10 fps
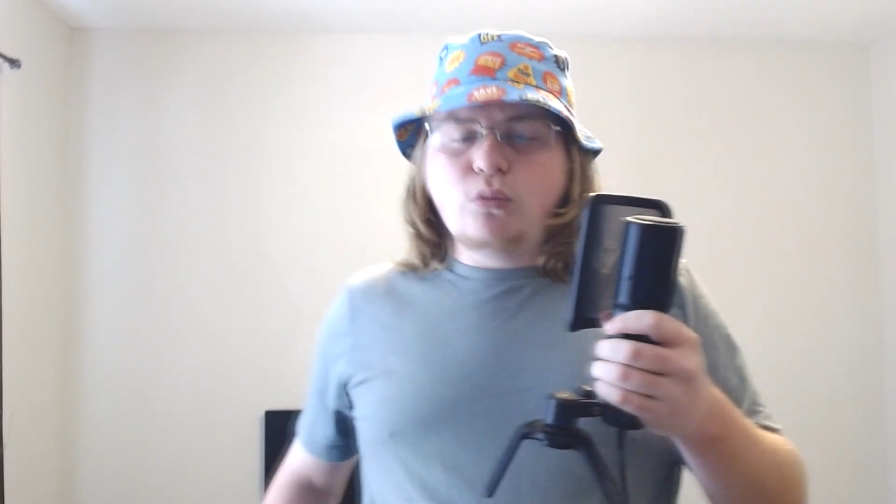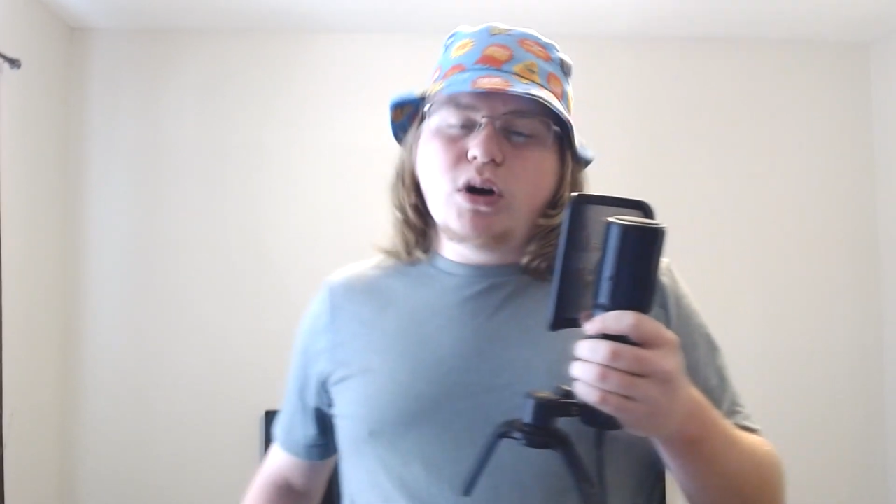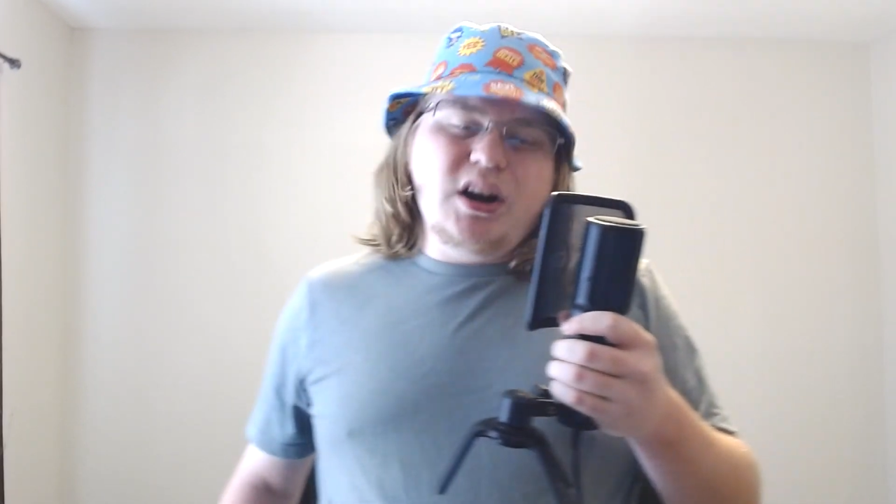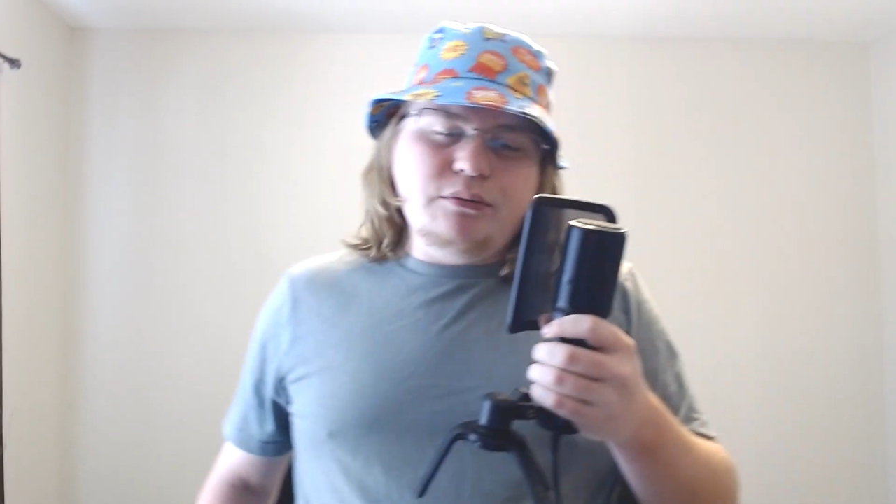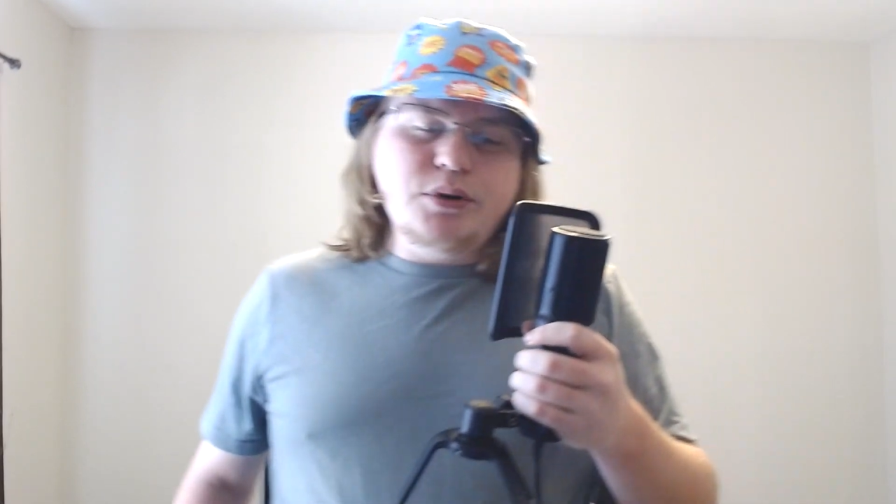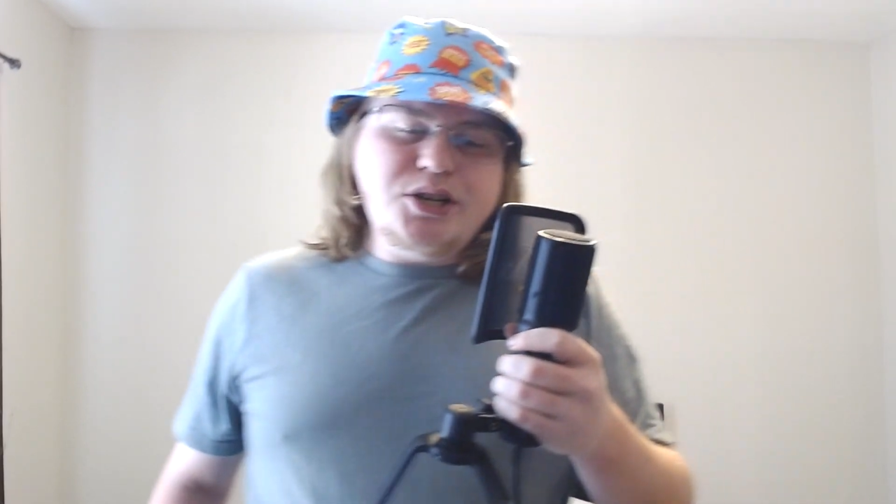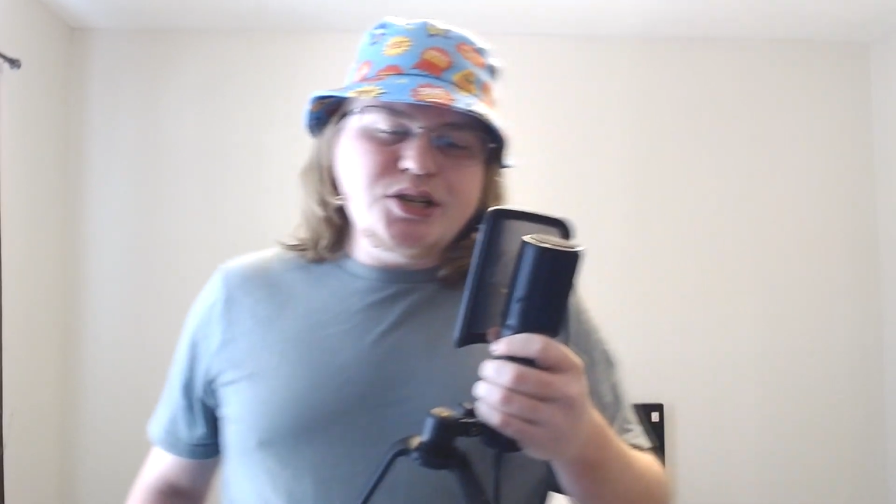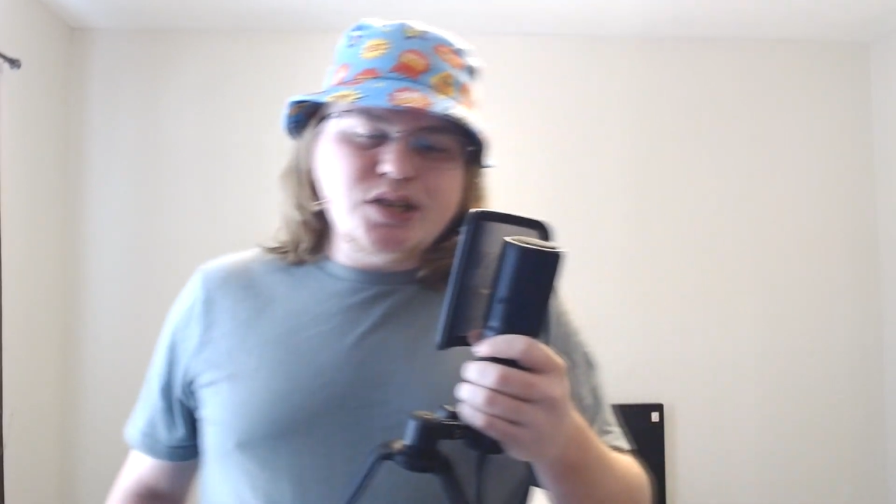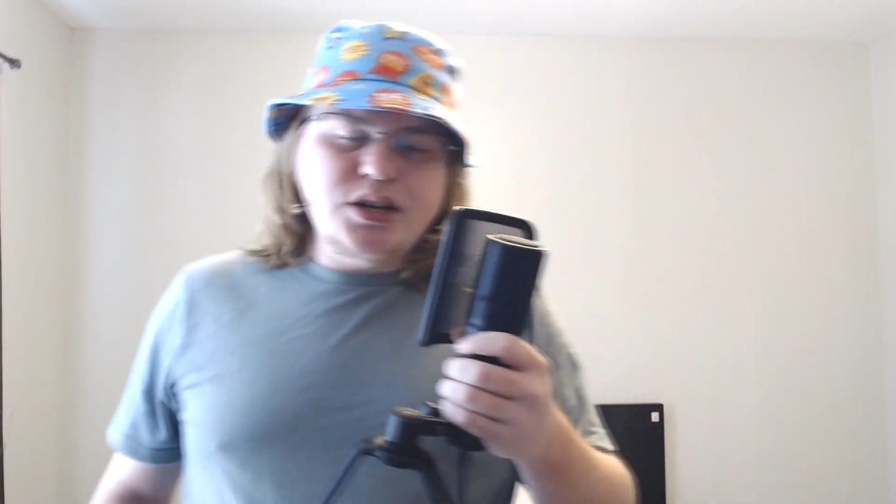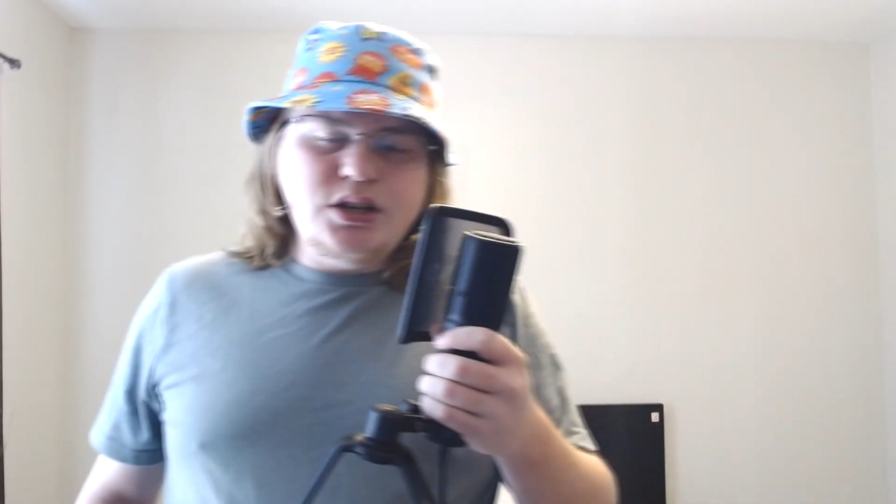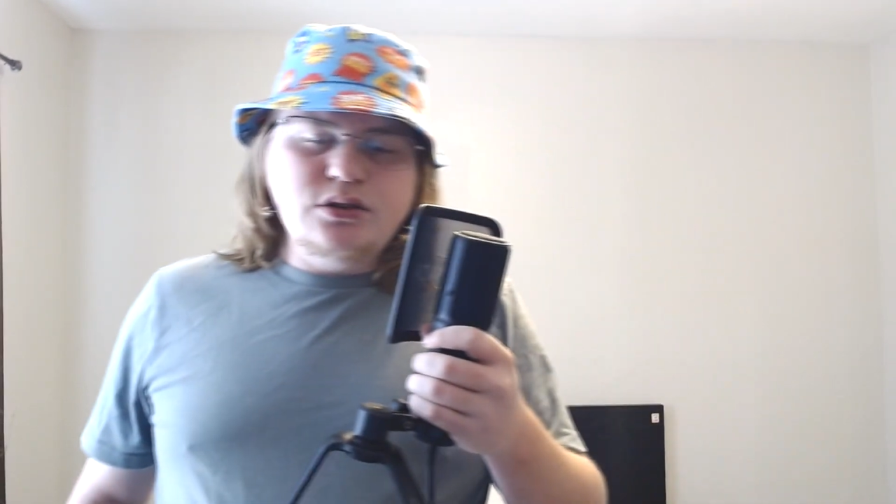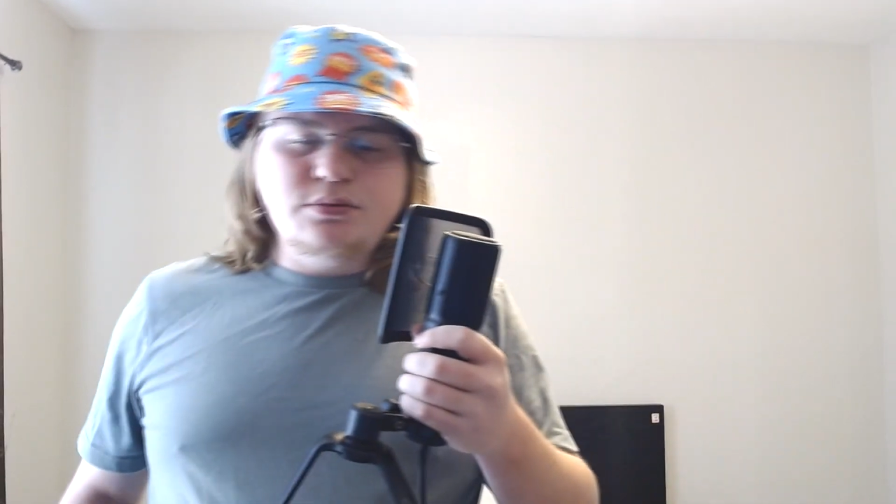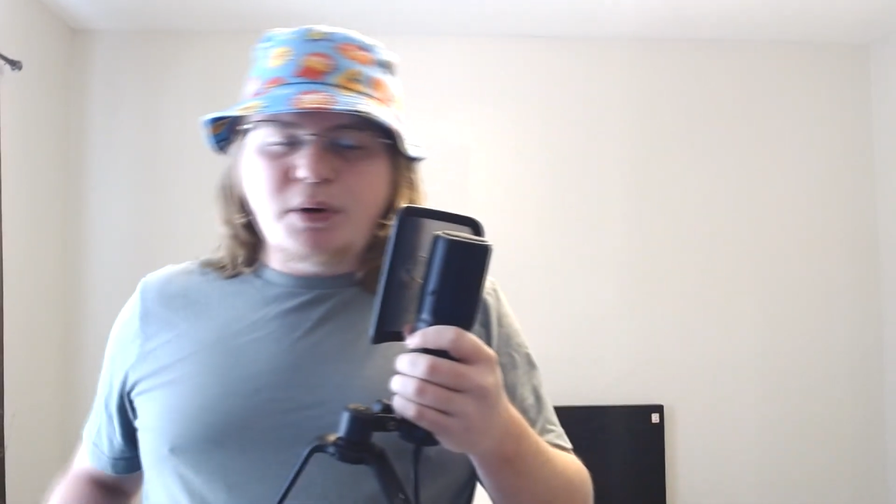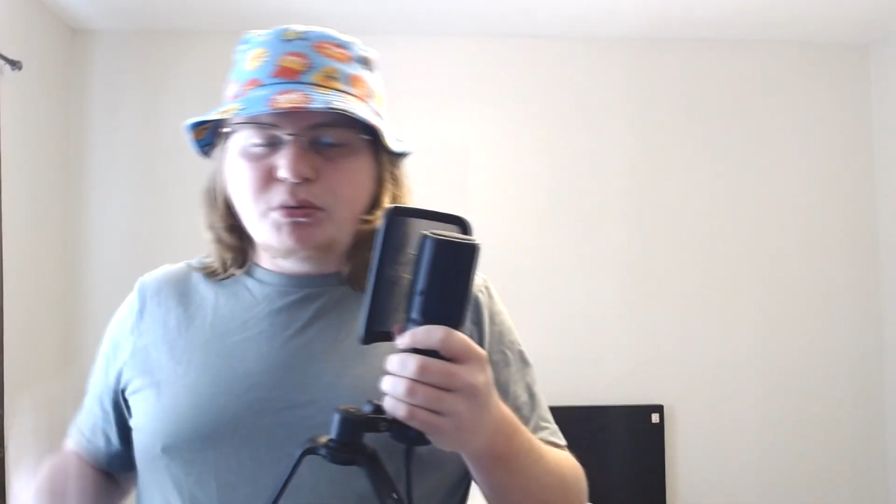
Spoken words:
one of which is unused,